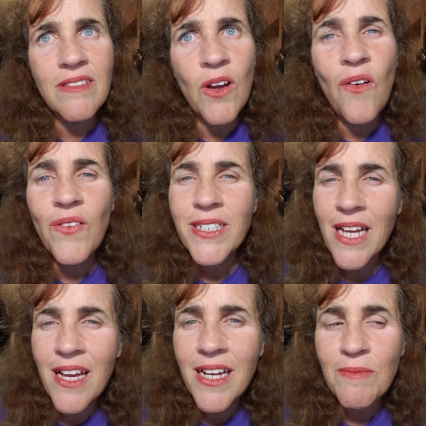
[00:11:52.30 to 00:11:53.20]
over
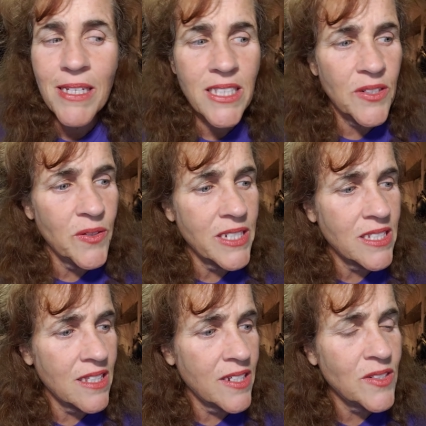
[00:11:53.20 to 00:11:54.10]
time, that's
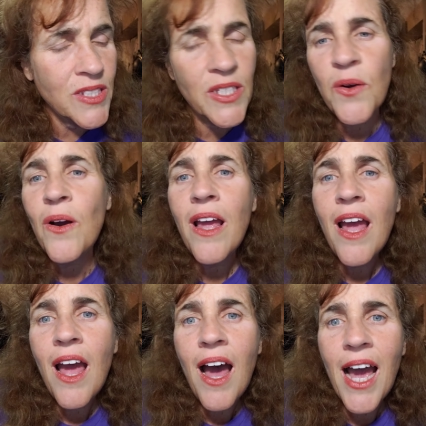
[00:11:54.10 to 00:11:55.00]
increased a little. So
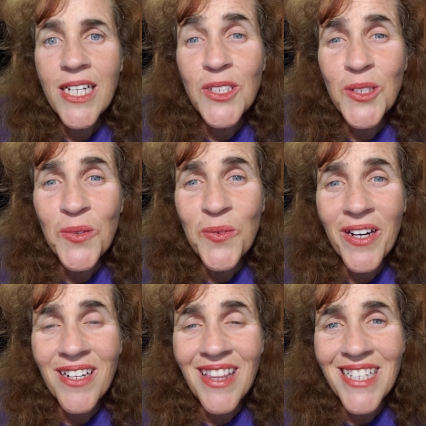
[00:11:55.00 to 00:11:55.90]
I do
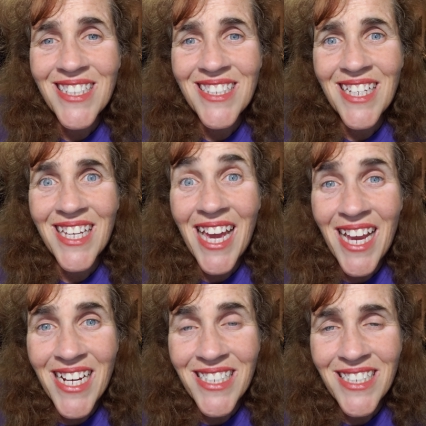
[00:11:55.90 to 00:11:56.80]
wear glasses
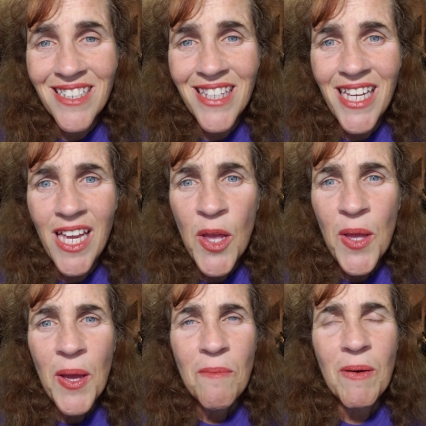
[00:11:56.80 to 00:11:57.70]
occasionally,
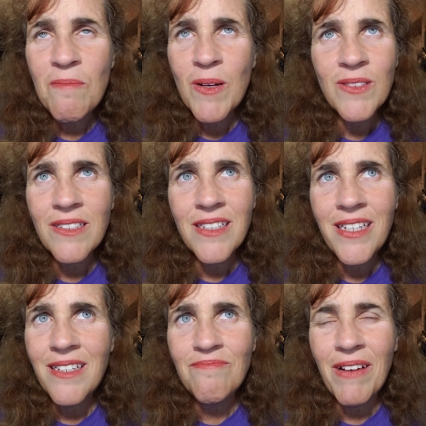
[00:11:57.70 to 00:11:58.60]
but
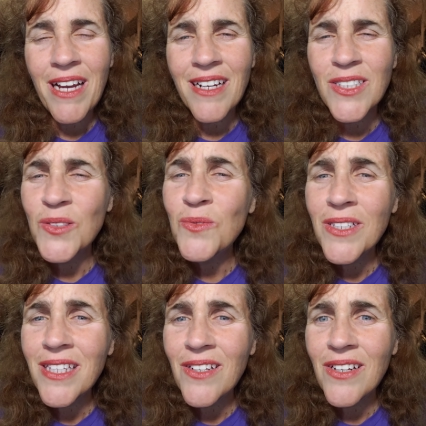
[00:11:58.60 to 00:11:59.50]
mostly my eyes are
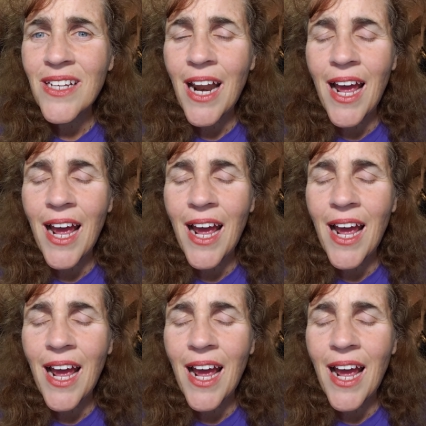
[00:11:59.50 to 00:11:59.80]
really good.